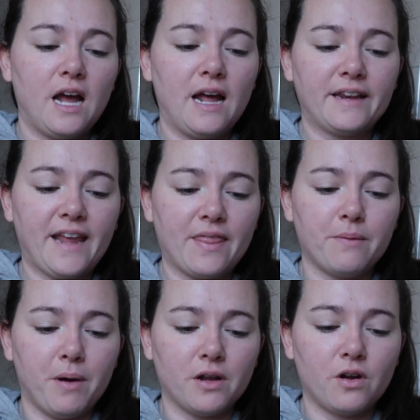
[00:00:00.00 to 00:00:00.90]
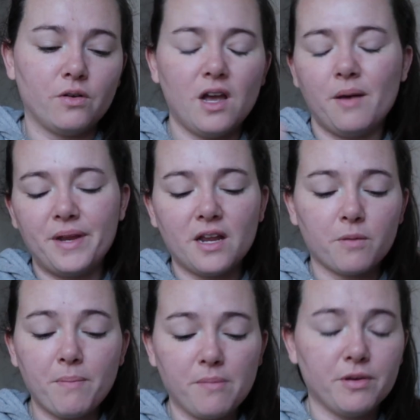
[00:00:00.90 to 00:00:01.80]
and get the buttonhole. I mean,
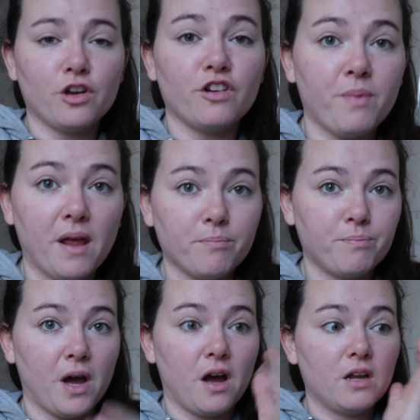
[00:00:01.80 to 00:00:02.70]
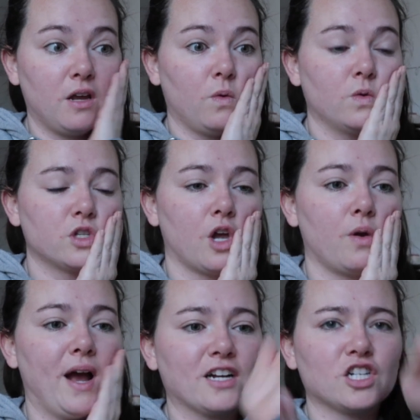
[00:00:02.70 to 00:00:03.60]
it maybe could have been, but it
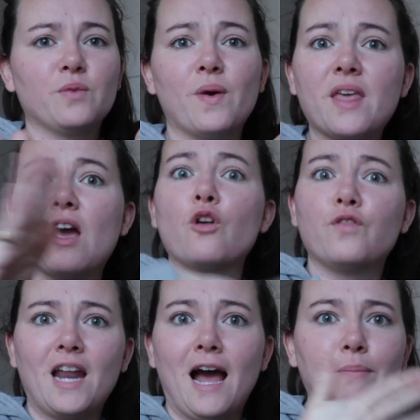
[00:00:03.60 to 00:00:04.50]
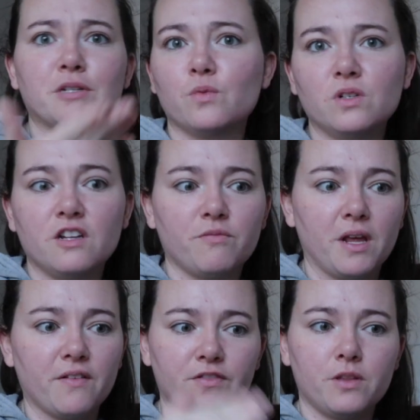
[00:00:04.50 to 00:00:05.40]
also, actually when they overlapped, it wouldn't have
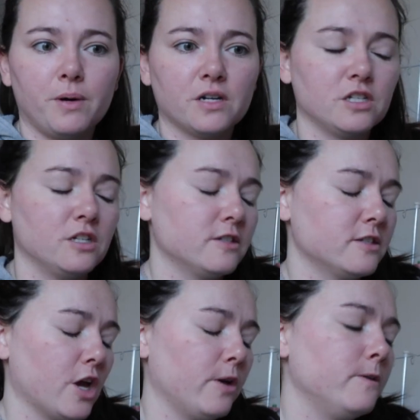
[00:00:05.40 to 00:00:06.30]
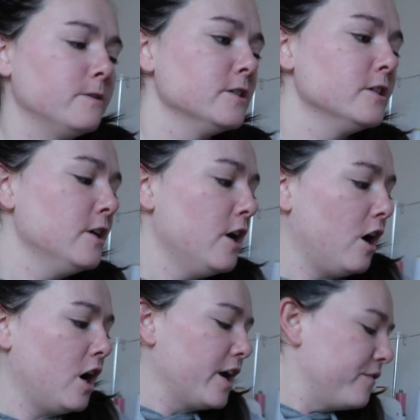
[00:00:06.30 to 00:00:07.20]
been for the buttons. So
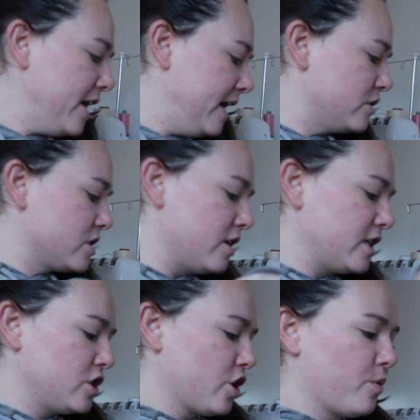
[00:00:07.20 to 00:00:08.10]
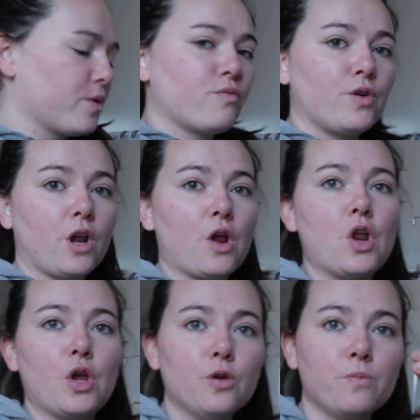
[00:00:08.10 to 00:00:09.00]
I've now decided to go with rouleau
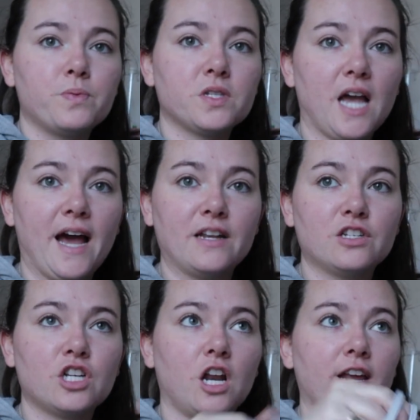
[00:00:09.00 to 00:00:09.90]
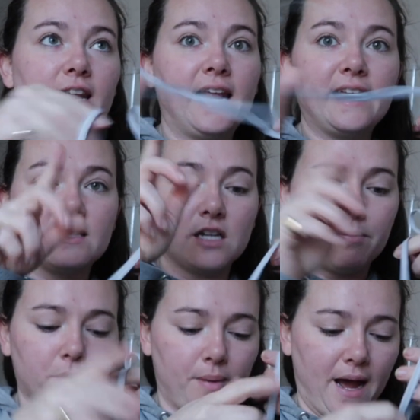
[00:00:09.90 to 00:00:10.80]
loops and to like lace
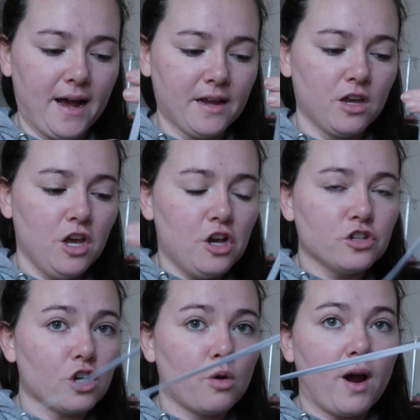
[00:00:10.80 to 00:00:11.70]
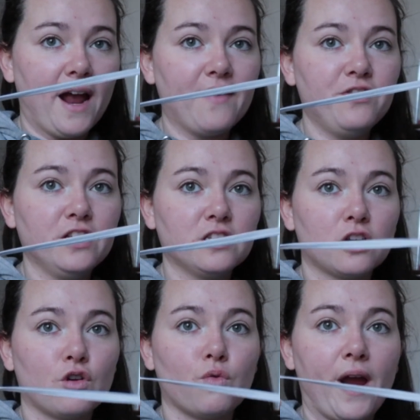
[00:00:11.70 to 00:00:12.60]
up the back. So I had this
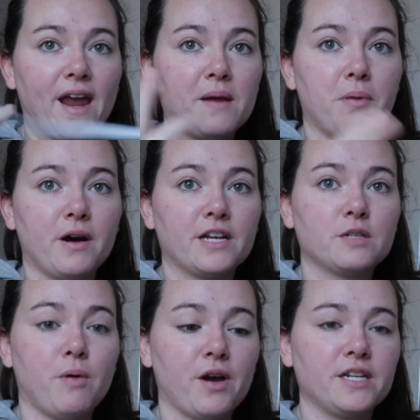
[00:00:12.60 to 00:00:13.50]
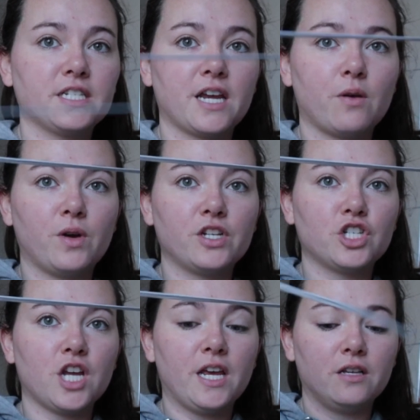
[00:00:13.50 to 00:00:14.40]
grey bias binding,
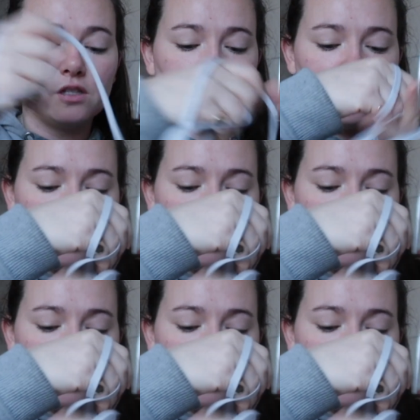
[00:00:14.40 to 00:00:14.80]
which is